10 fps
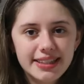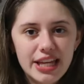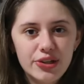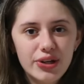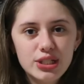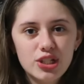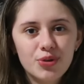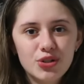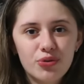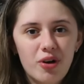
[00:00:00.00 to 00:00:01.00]
Thank you guys so
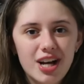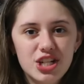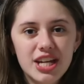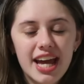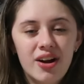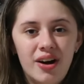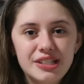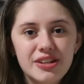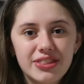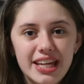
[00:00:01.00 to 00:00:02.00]
much for watching and
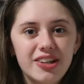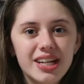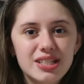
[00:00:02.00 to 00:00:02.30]
also thank you